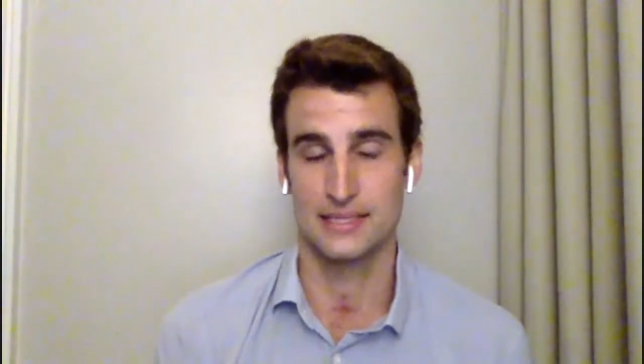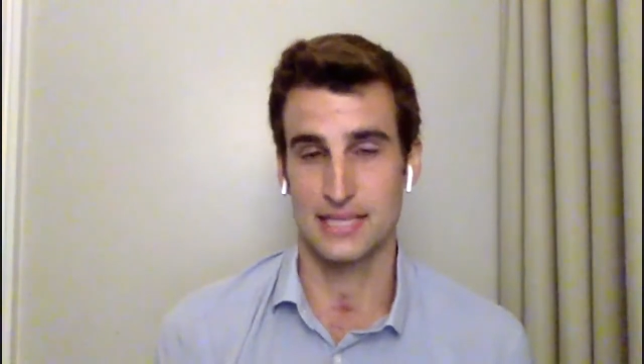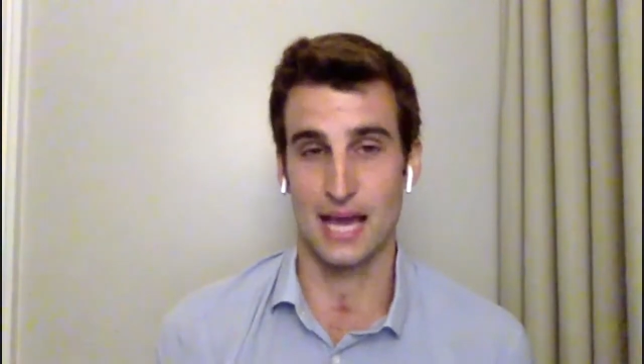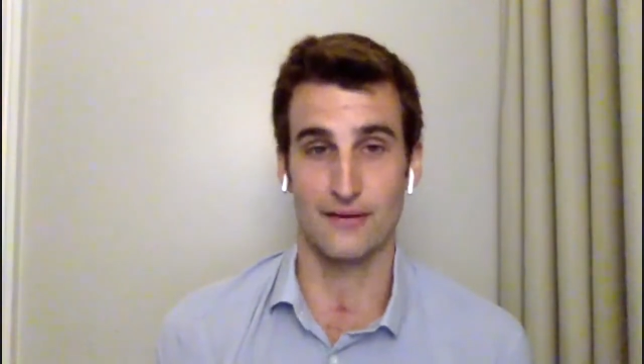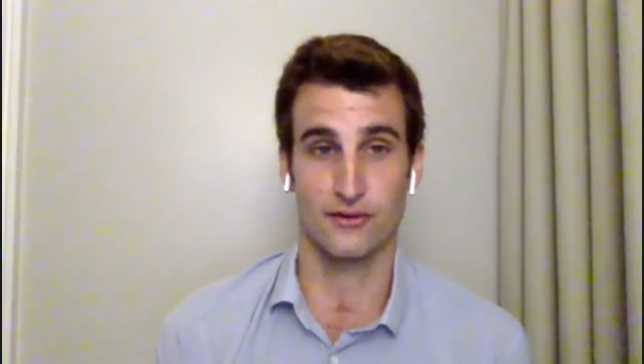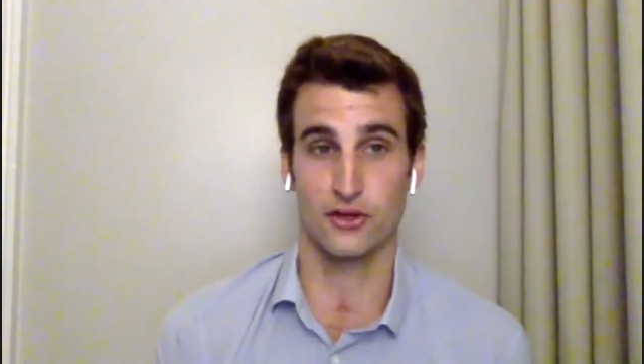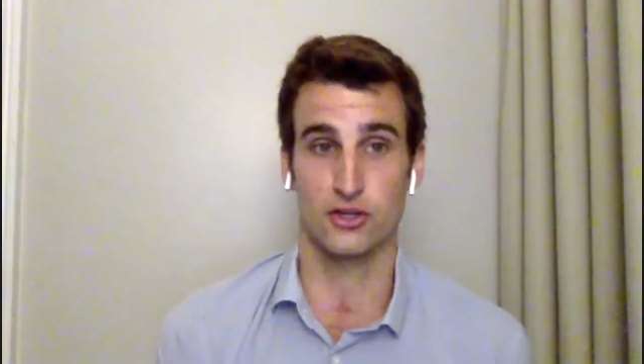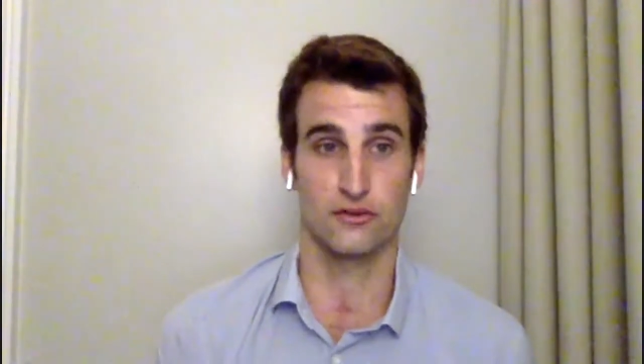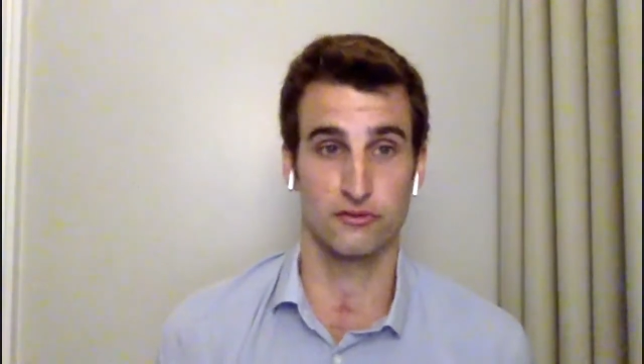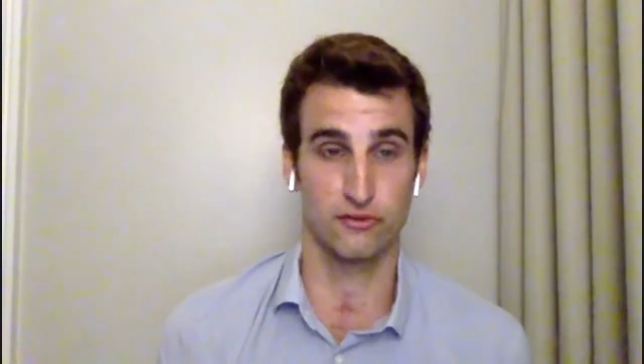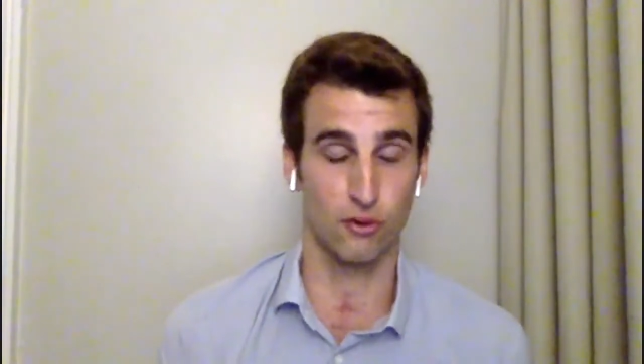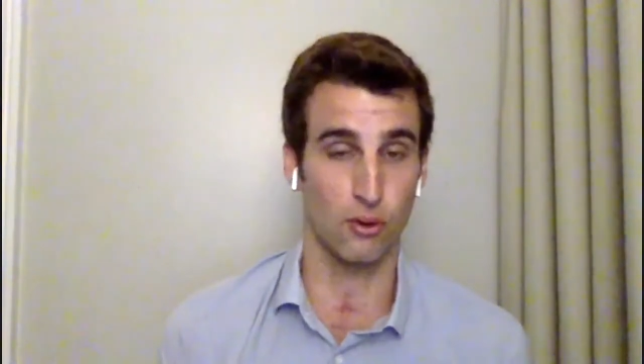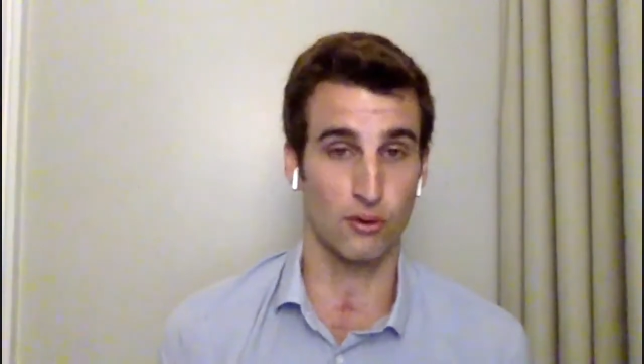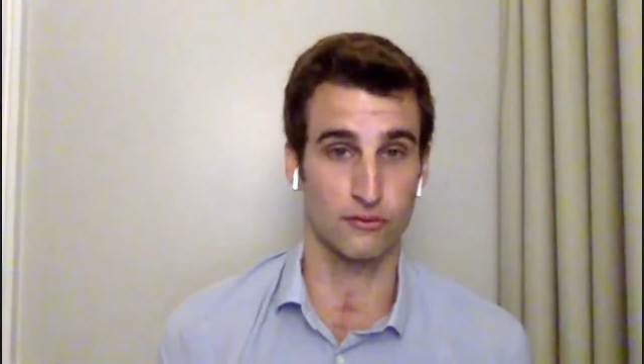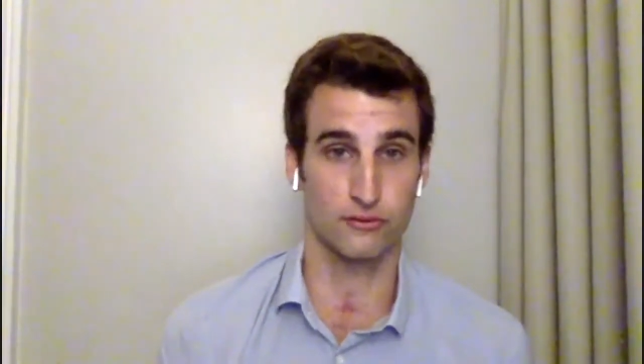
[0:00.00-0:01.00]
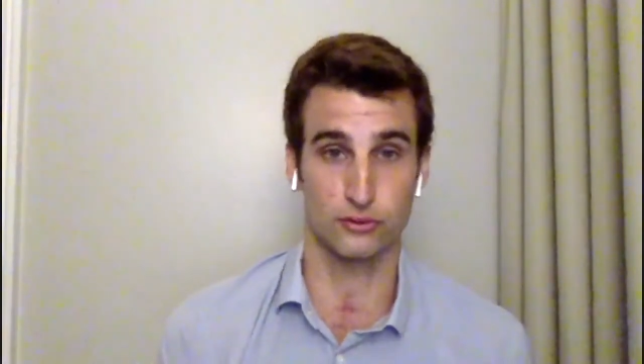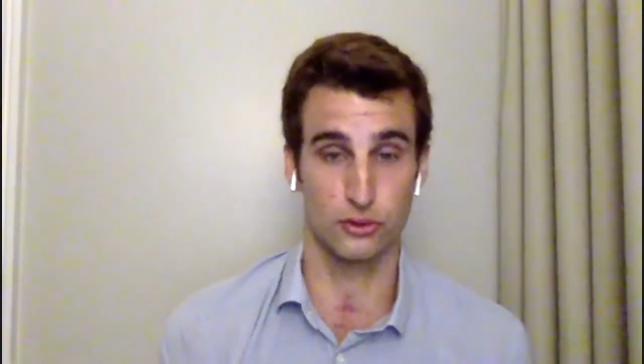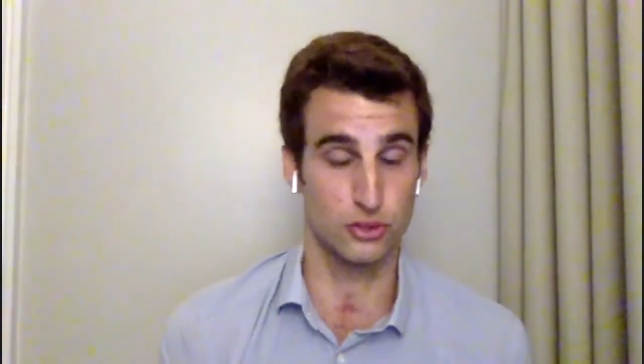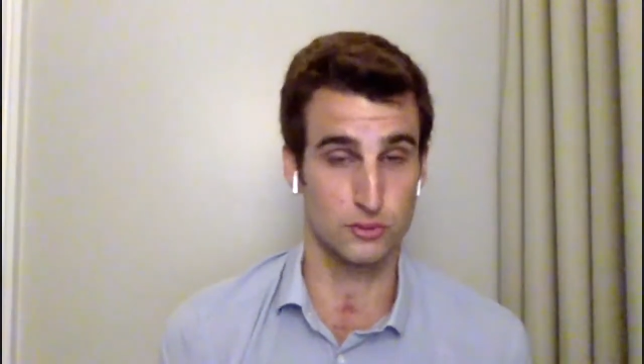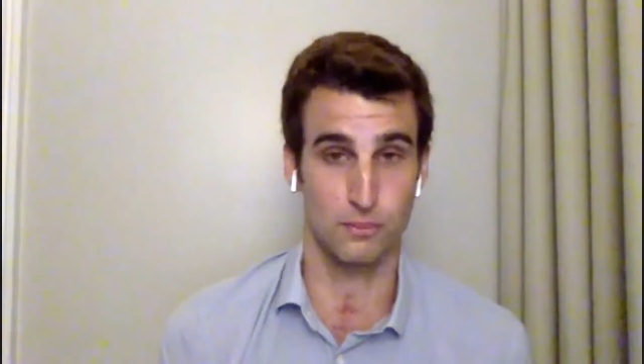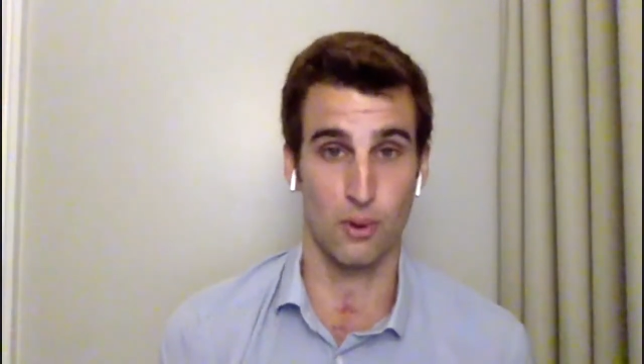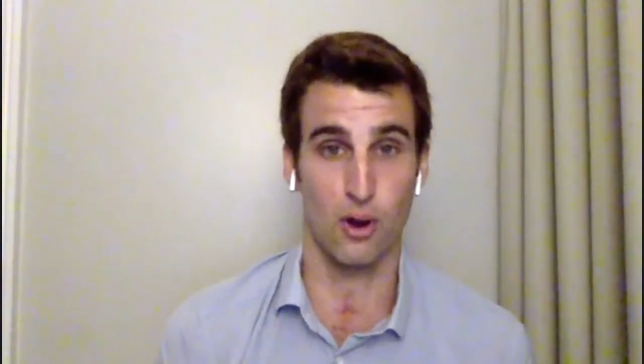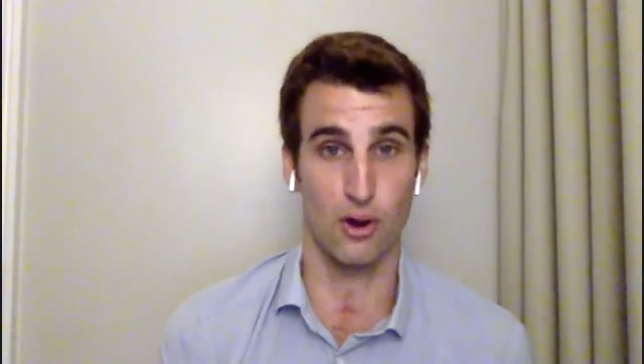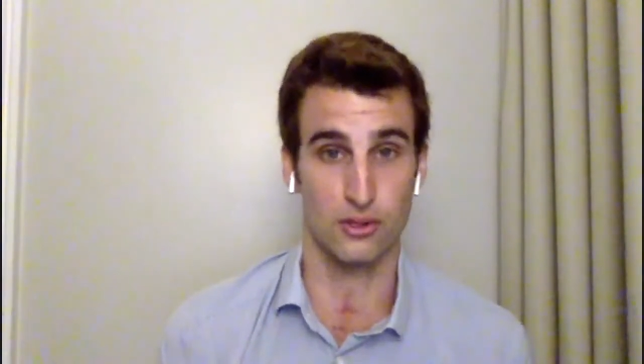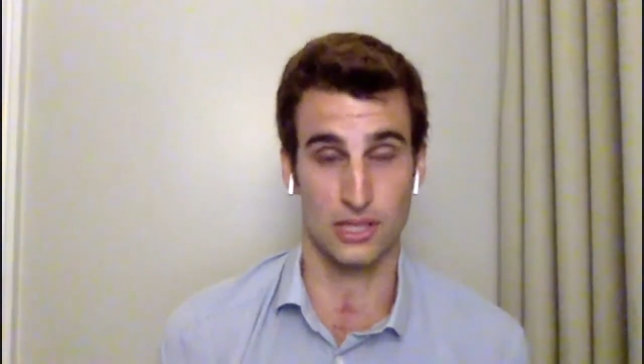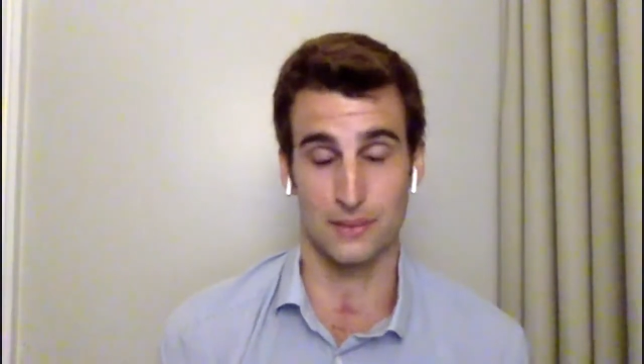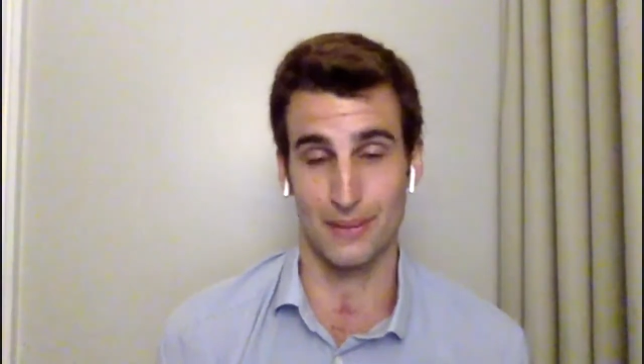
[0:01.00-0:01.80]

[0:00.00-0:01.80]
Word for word: Diving on the floor for loose ball